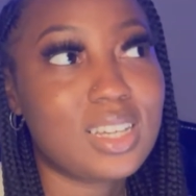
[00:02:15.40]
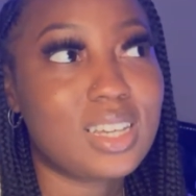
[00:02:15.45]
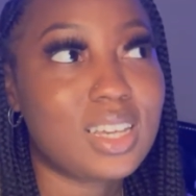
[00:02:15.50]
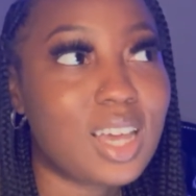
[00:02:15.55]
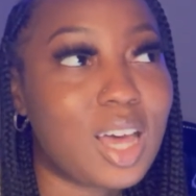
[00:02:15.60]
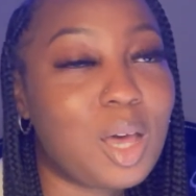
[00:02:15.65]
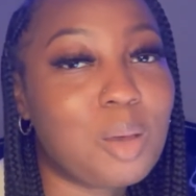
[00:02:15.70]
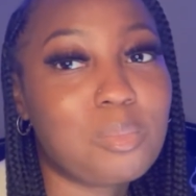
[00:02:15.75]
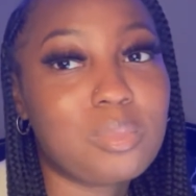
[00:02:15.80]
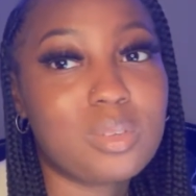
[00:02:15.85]

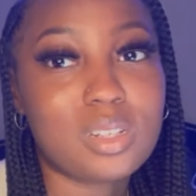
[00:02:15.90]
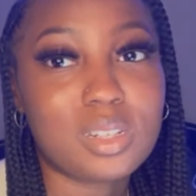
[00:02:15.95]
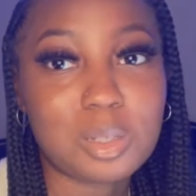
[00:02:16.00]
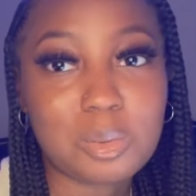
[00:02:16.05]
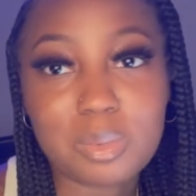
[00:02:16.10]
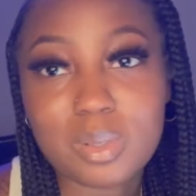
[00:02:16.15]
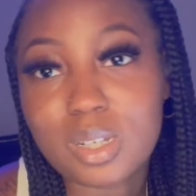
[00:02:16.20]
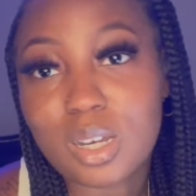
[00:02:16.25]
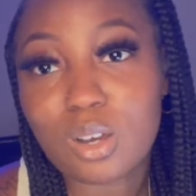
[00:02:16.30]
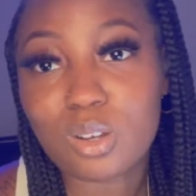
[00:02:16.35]
I'm a little
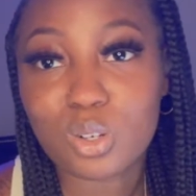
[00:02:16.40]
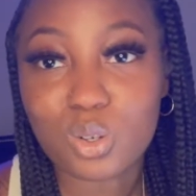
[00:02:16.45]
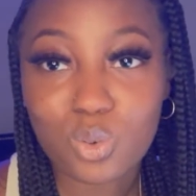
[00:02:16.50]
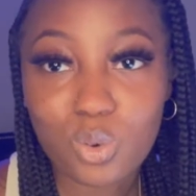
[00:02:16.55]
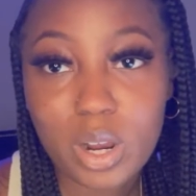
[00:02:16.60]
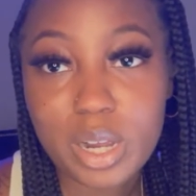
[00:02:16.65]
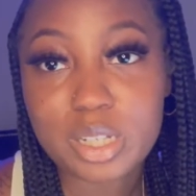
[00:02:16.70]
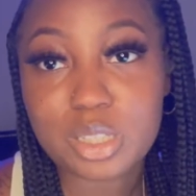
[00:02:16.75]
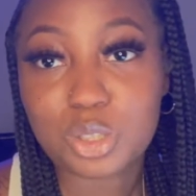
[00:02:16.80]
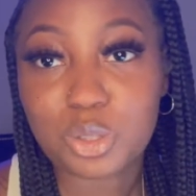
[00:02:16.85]
bit on the
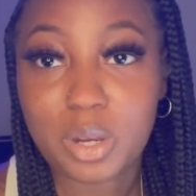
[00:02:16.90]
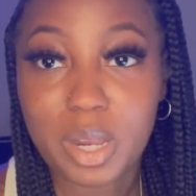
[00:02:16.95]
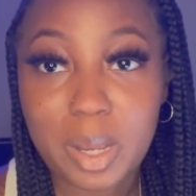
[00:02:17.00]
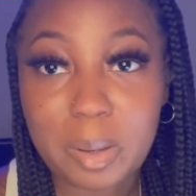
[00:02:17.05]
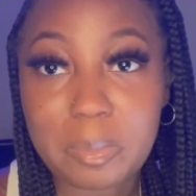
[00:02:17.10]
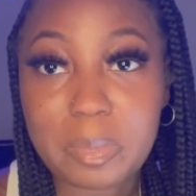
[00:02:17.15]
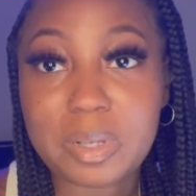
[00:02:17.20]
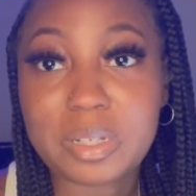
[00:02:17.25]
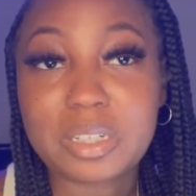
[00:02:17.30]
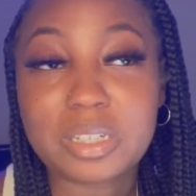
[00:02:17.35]
right track,
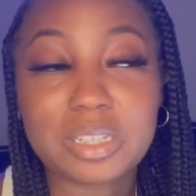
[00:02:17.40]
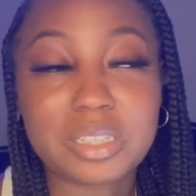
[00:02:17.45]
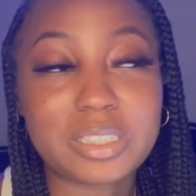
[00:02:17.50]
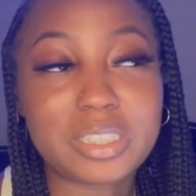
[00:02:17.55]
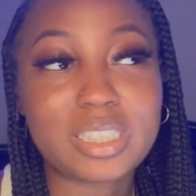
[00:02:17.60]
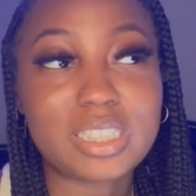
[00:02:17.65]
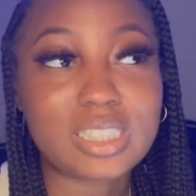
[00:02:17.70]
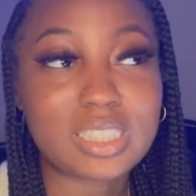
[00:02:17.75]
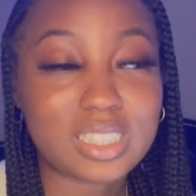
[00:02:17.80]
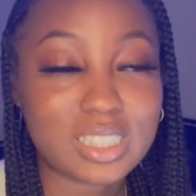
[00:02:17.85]
because
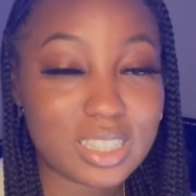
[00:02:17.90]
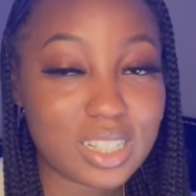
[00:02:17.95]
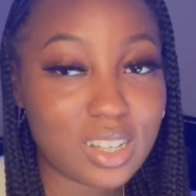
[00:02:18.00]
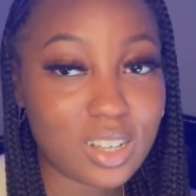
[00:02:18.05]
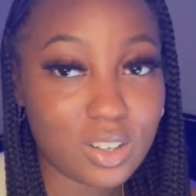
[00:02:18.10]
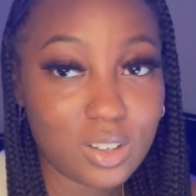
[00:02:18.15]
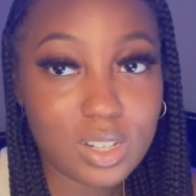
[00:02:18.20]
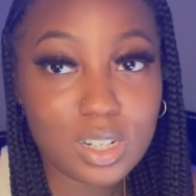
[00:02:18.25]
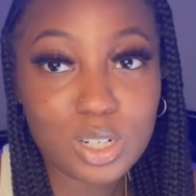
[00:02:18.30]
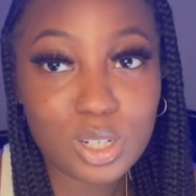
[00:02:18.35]
it's
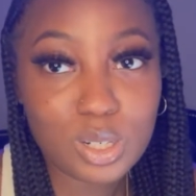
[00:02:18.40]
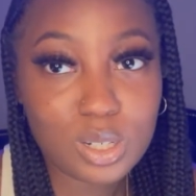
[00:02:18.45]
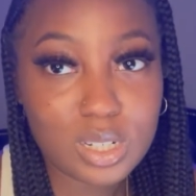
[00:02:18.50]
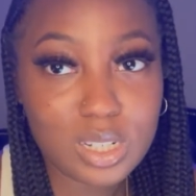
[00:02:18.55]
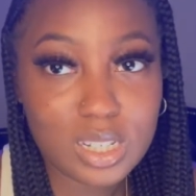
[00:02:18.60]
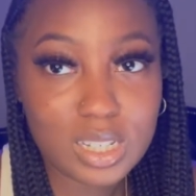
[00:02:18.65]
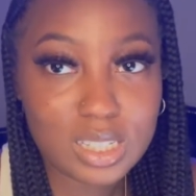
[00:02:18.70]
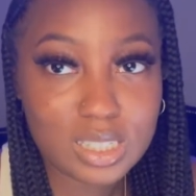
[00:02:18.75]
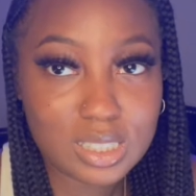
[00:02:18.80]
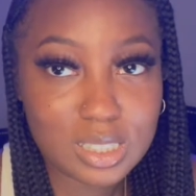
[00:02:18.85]

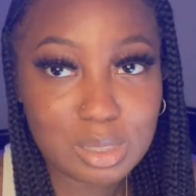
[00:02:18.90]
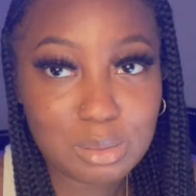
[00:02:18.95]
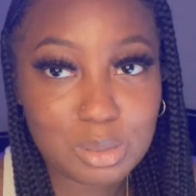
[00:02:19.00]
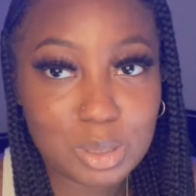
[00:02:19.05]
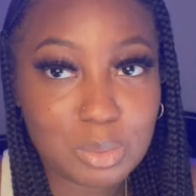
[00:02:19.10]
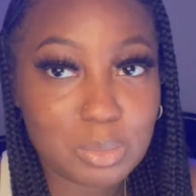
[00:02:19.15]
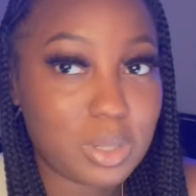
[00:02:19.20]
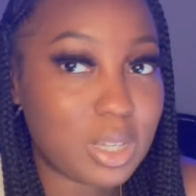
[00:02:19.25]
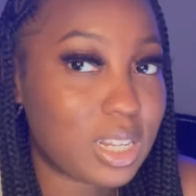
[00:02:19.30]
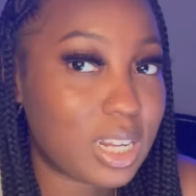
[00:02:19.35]
clearly it seems to
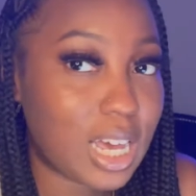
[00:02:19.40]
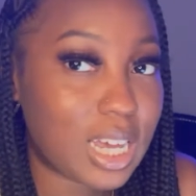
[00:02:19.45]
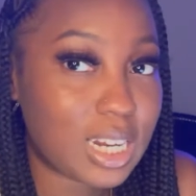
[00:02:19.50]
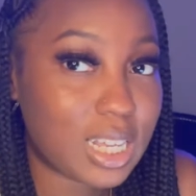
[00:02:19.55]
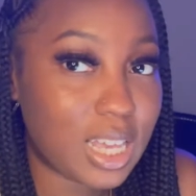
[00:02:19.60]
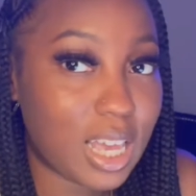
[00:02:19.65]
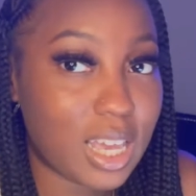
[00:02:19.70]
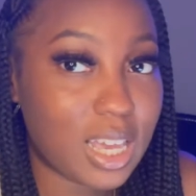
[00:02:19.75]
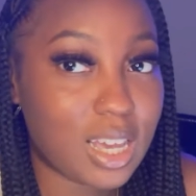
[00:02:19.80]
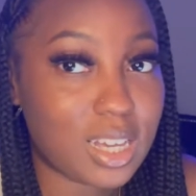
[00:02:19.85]
be a lot of
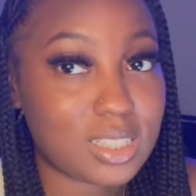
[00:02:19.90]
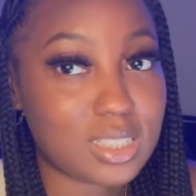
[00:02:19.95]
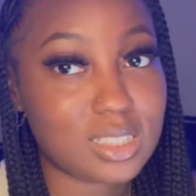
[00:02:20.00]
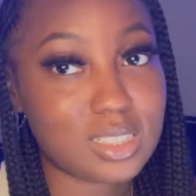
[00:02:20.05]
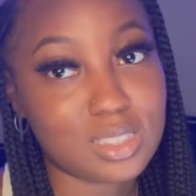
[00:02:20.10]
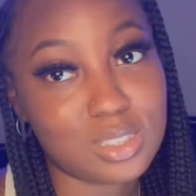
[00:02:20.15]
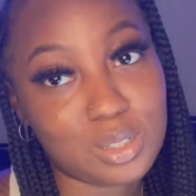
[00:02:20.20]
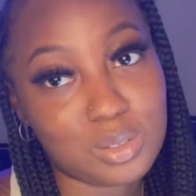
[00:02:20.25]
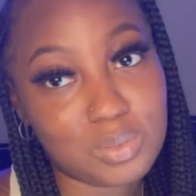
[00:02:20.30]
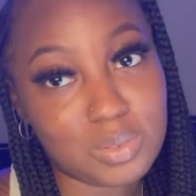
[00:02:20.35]
chaos and
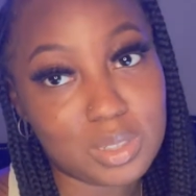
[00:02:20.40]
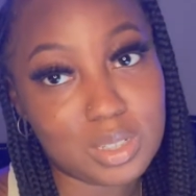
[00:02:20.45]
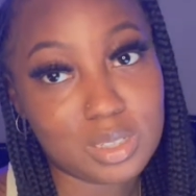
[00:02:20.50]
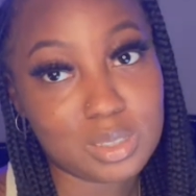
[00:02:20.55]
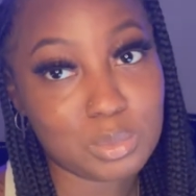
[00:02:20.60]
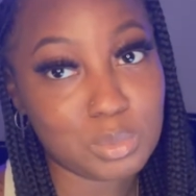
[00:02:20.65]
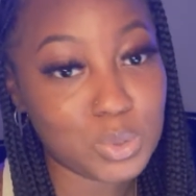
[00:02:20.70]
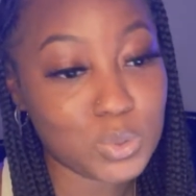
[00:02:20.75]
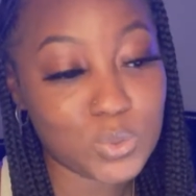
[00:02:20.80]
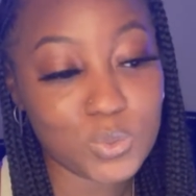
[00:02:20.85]
stuff in this
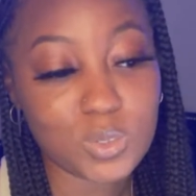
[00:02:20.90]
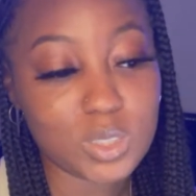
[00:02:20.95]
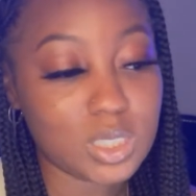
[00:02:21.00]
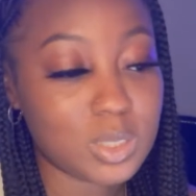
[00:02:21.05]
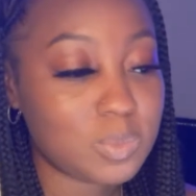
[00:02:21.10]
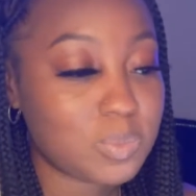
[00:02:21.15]
movie.